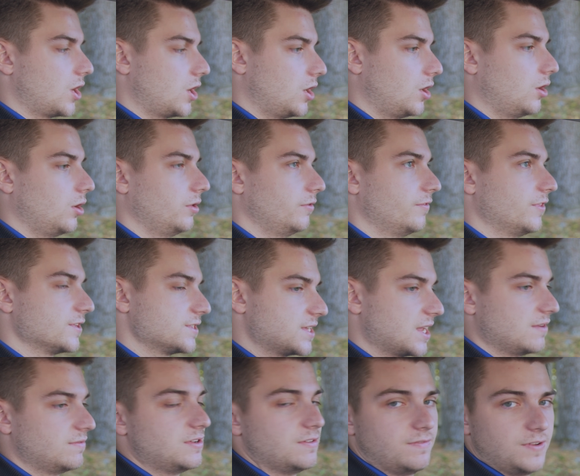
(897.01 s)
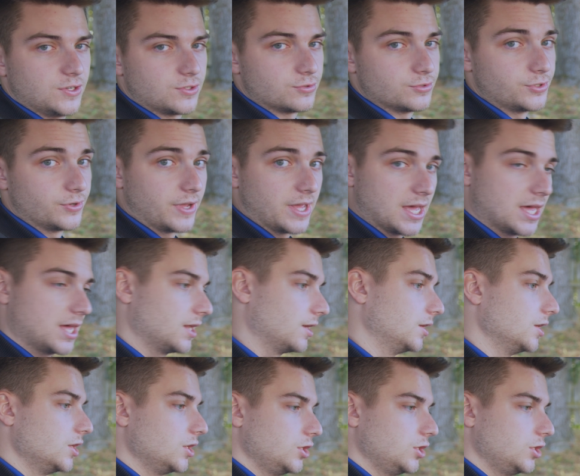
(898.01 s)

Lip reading: all of the safety features you get,